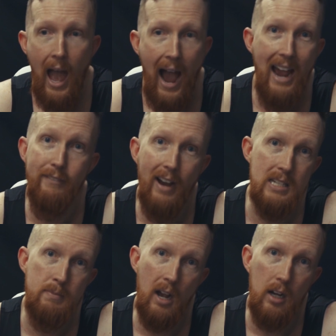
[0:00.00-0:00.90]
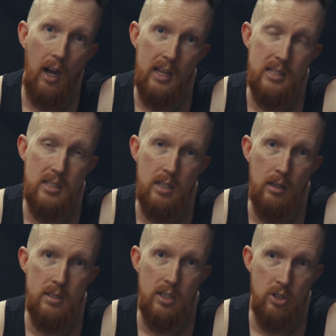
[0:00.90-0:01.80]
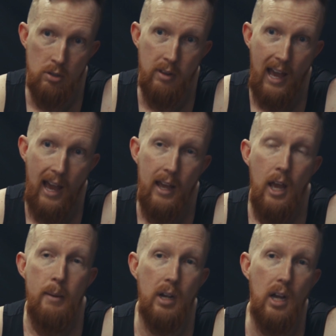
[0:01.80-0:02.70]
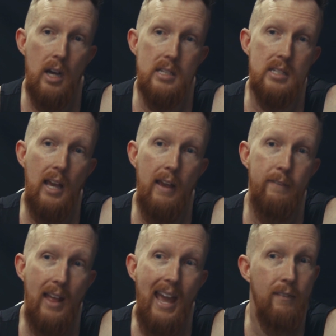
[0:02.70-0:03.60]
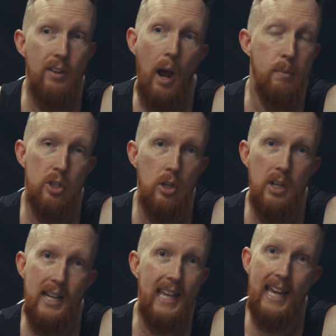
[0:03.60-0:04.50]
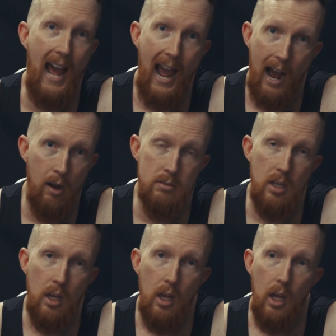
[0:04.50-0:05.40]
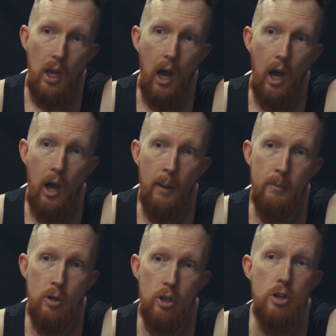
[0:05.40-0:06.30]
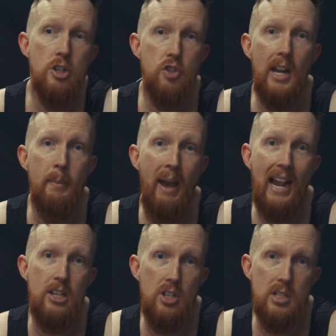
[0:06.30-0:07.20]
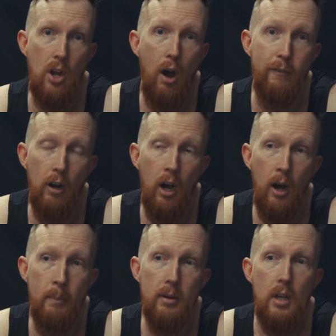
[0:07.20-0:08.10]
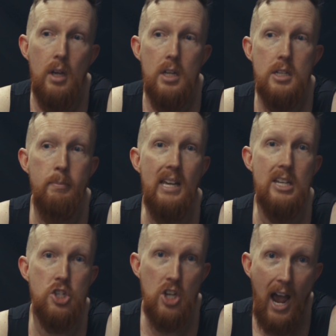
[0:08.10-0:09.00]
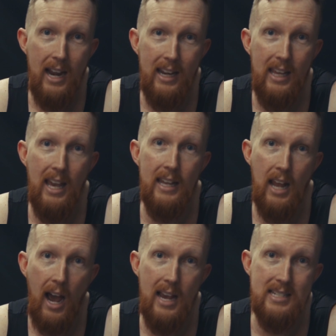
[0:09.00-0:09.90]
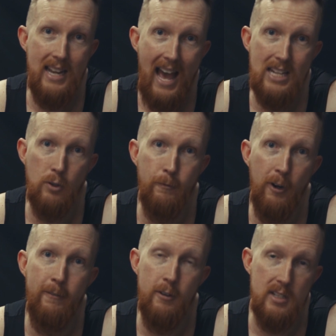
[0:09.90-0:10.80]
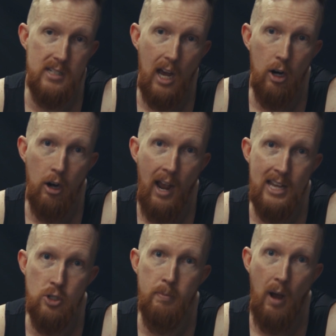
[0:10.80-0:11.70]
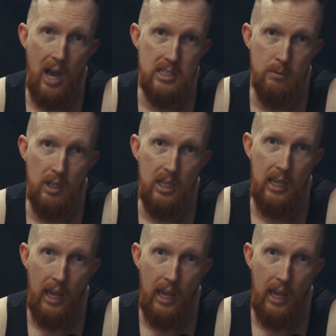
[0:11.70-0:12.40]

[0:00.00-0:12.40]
I advise my clients to do that because if they have an opportunity to get out, you're just trying to package this offer up to be as shiny and nice and hassle-free for the seller as you possibly